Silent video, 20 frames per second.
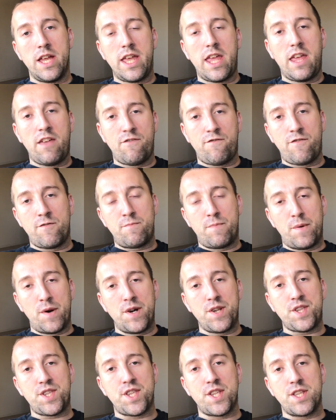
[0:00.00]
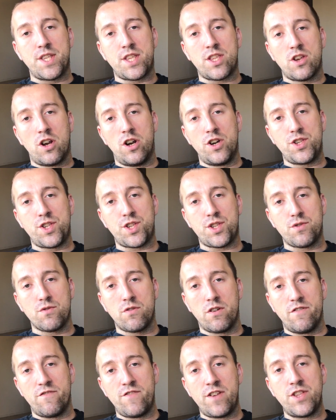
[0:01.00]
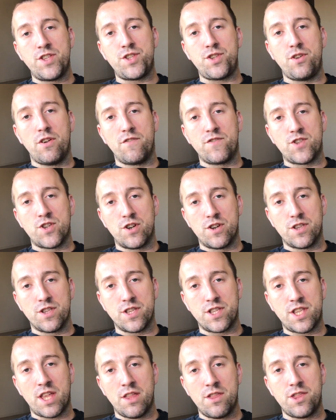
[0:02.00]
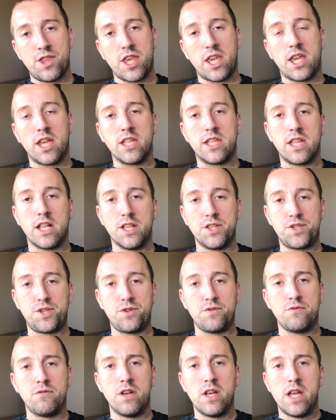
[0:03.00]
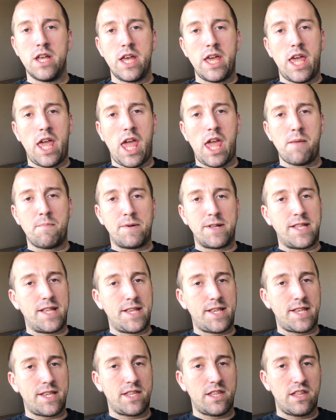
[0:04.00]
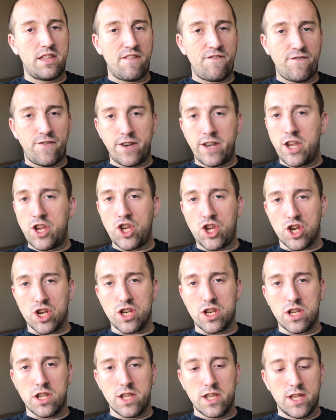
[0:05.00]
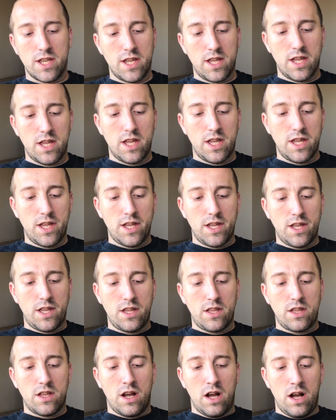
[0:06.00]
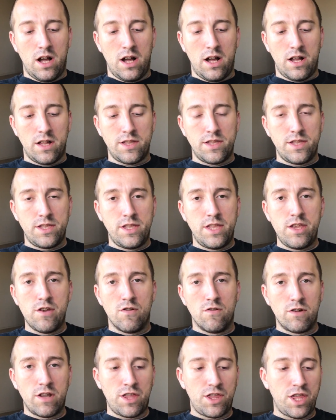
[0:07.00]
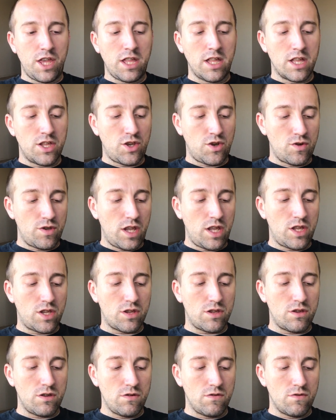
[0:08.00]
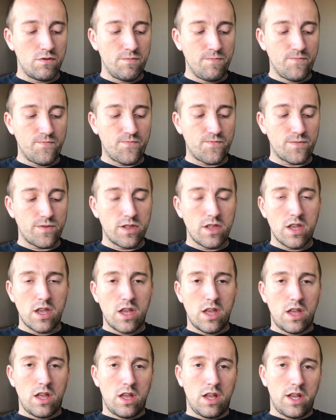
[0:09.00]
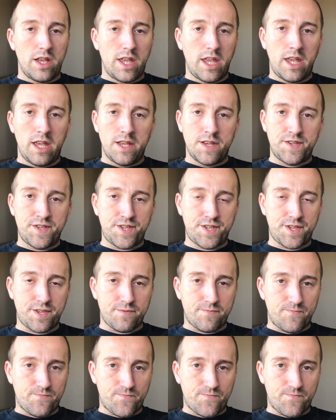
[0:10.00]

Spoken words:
If a person starts to convince you of certain something and tells you, hey, but this is the definition, the only thing that you need to do is